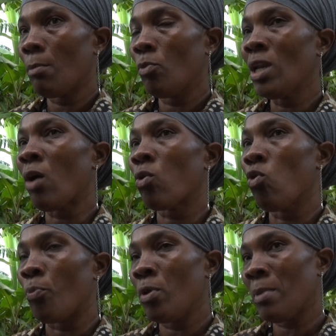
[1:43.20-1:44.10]
without
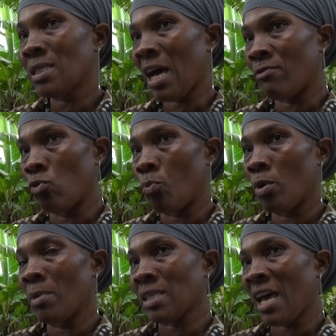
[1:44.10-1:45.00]
hope. We must have hope,
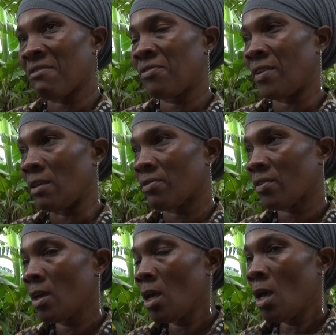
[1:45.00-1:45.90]
we must have faith.
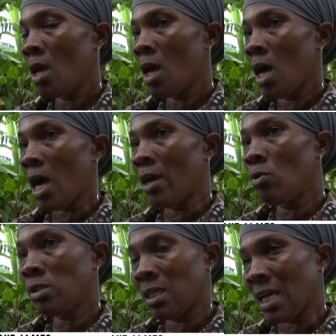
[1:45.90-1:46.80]
I
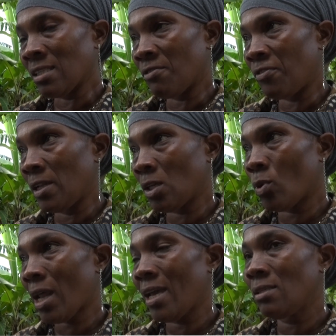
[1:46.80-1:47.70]
don't see it as a failed state.
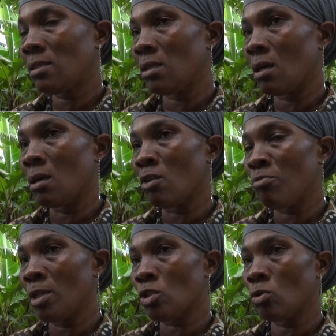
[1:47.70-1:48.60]
What I see the
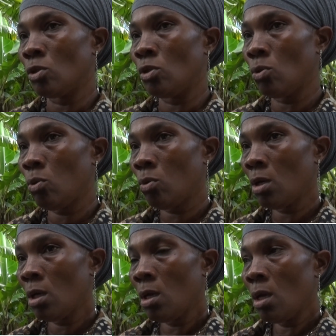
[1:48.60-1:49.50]
government should do
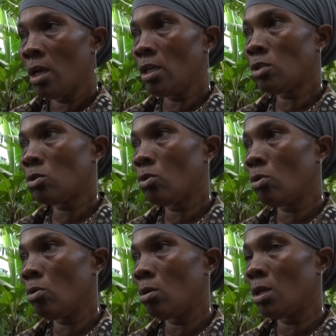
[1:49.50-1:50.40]
is
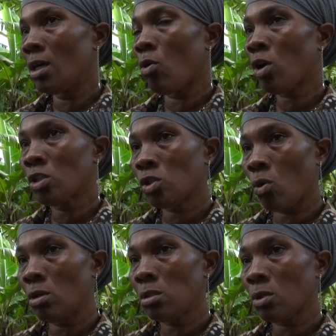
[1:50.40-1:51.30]
to, the hot
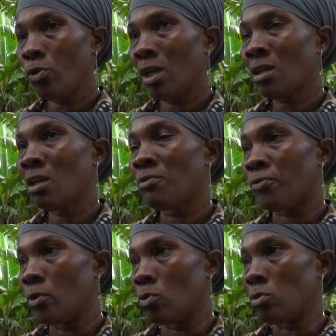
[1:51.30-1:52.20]
zones, create
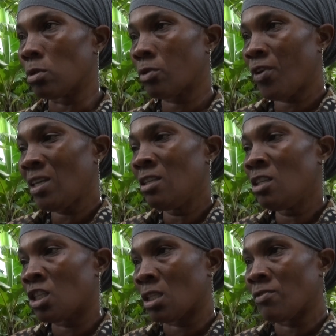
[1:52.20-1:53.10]
curfews, find
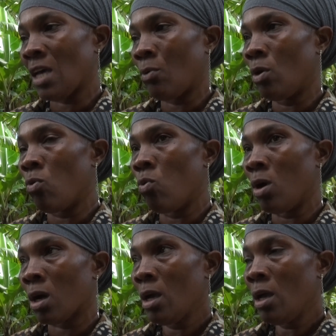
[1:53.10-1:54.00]
initiatives that will work.